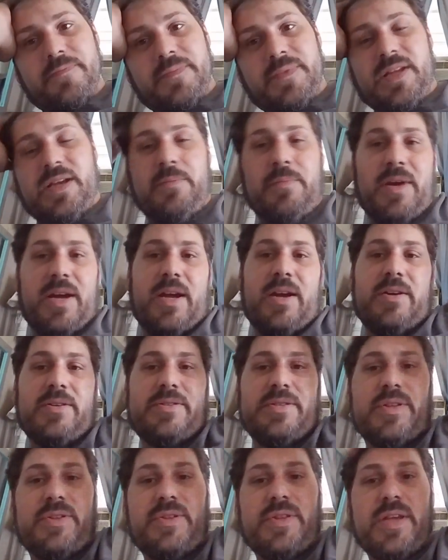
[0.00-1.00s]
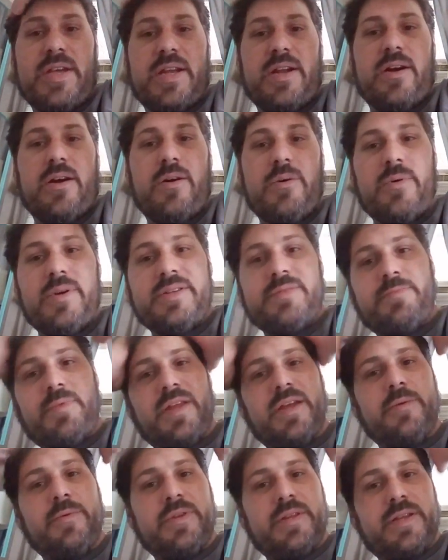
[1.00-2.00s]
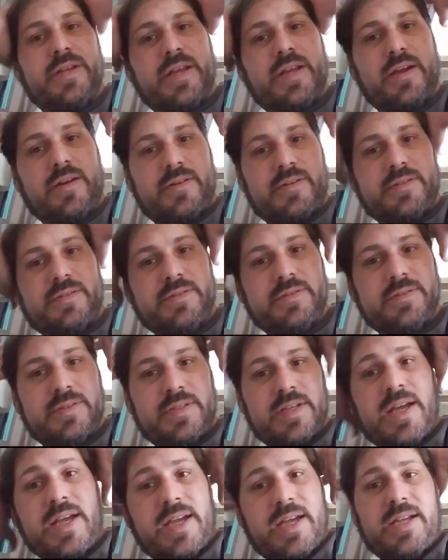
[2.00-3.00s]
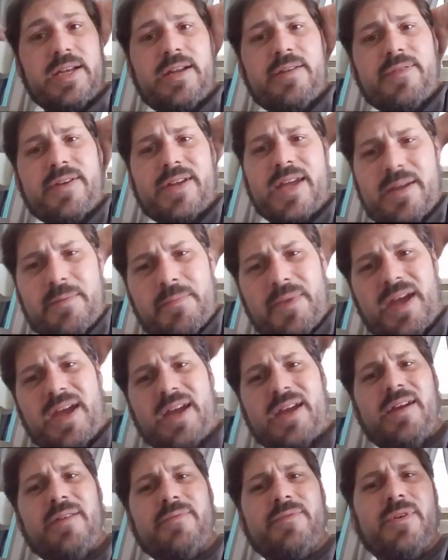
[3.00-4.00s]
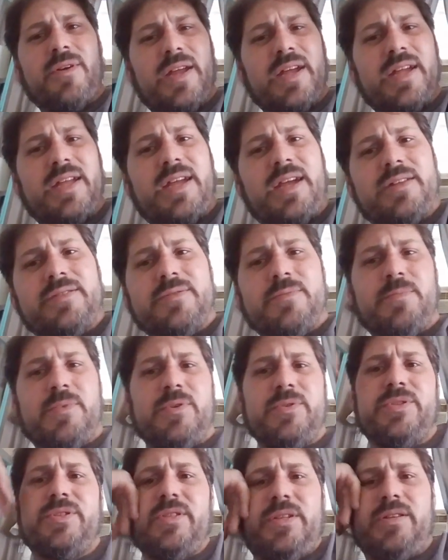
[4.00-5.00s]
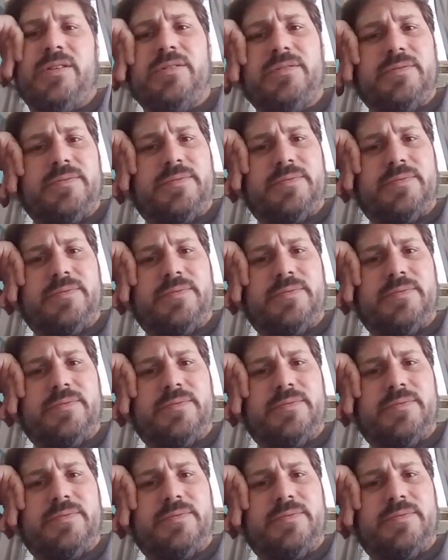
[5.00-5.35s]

you know, my hair's so thin I always play with it now. It never came back after all that cancer bullshit.